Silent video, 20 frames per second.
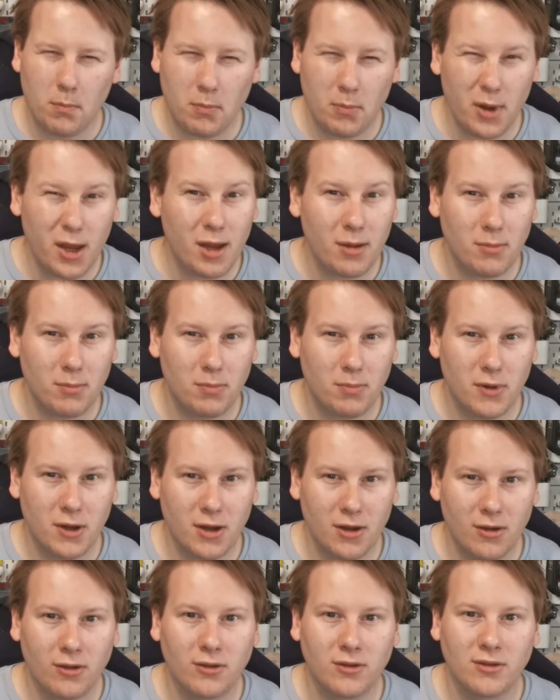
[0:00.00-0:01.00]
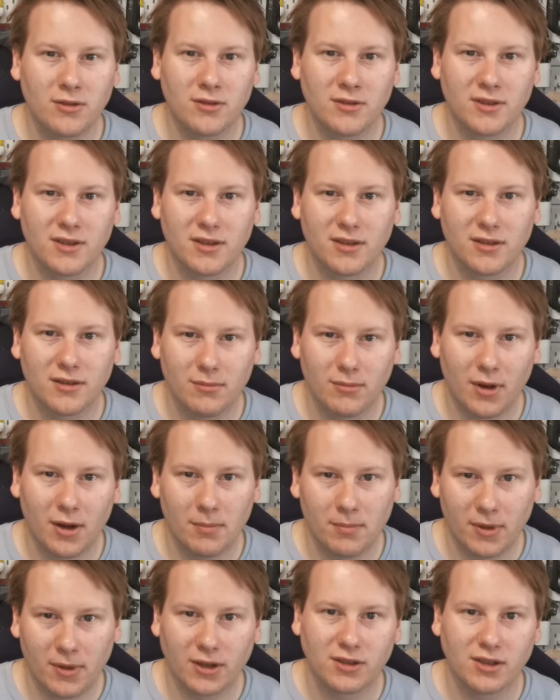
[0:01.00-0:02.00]
bit beyond my
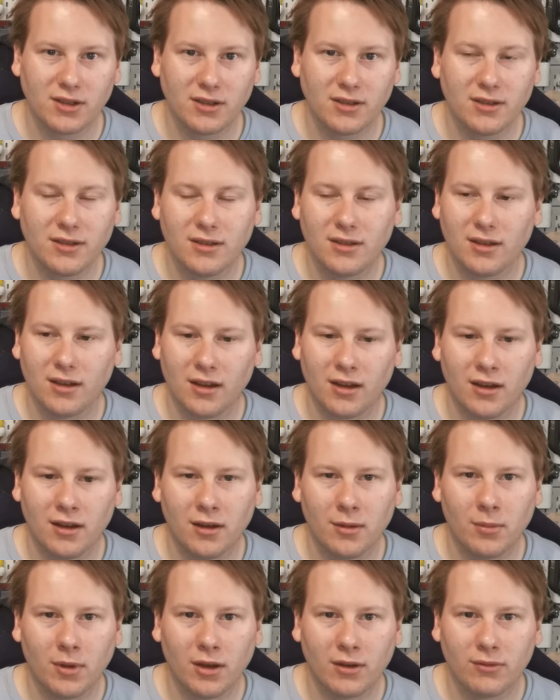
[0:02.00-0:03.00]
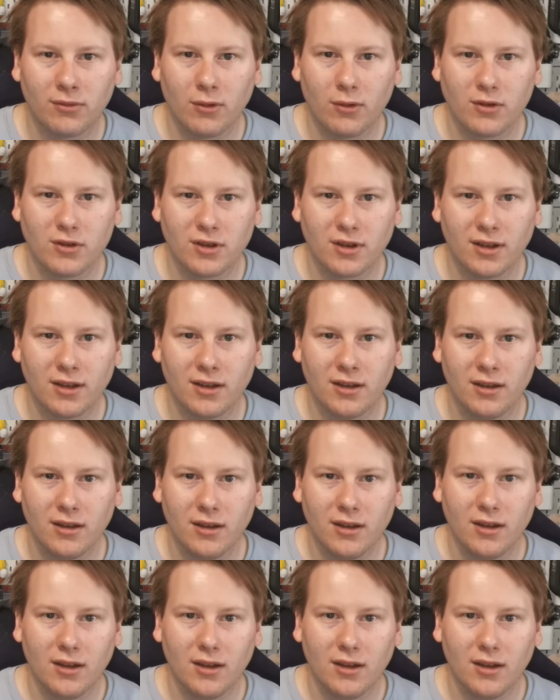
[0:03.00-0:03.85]
budget, um, unfortunately.